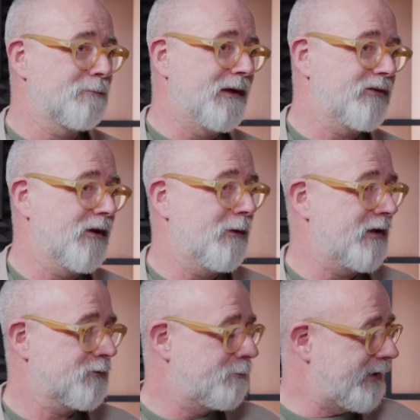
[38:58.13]
Spacio,
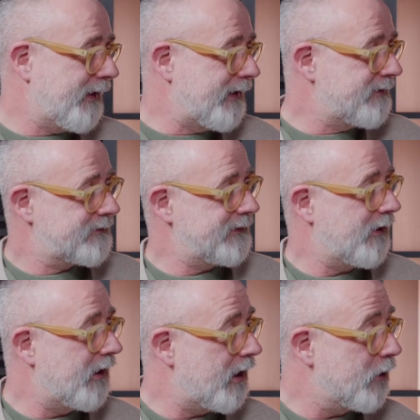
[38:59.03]

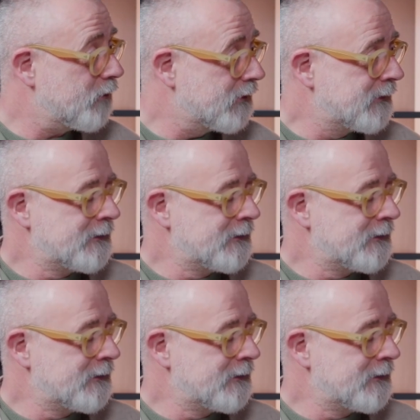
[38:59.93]
Spacio.